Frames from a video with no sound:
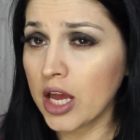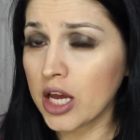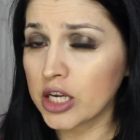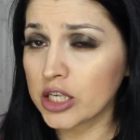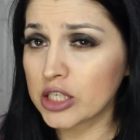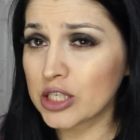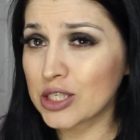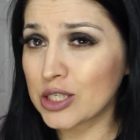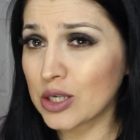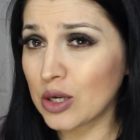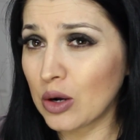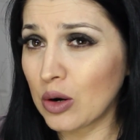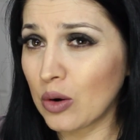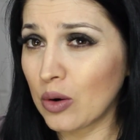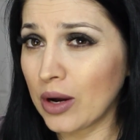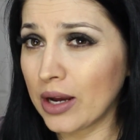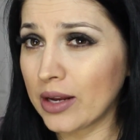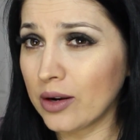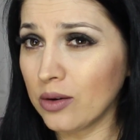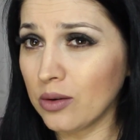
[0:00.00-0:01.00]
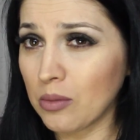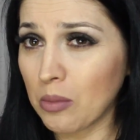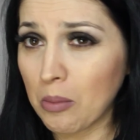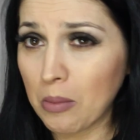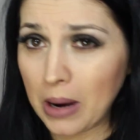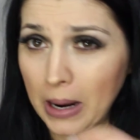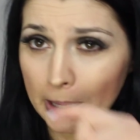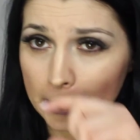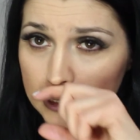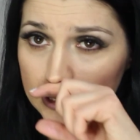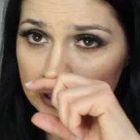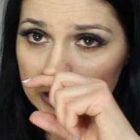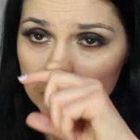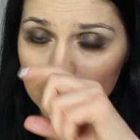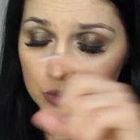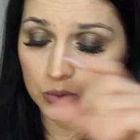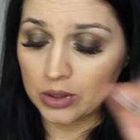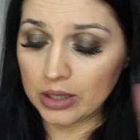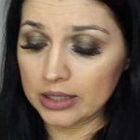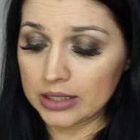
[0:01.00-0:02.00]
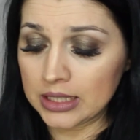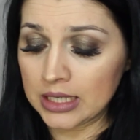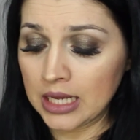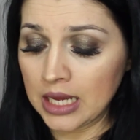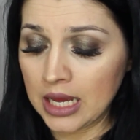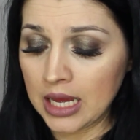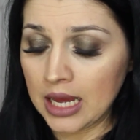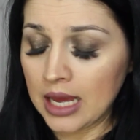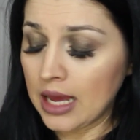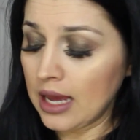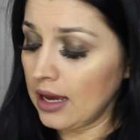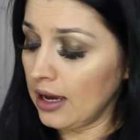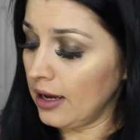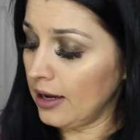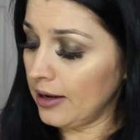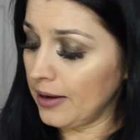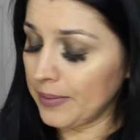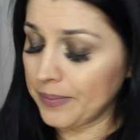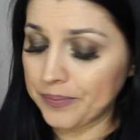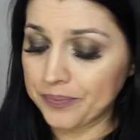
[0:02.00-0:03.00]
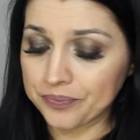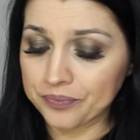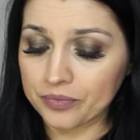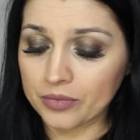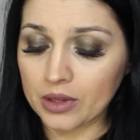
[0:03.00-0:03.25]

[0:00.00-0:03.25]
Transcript: So I don't mind this one. And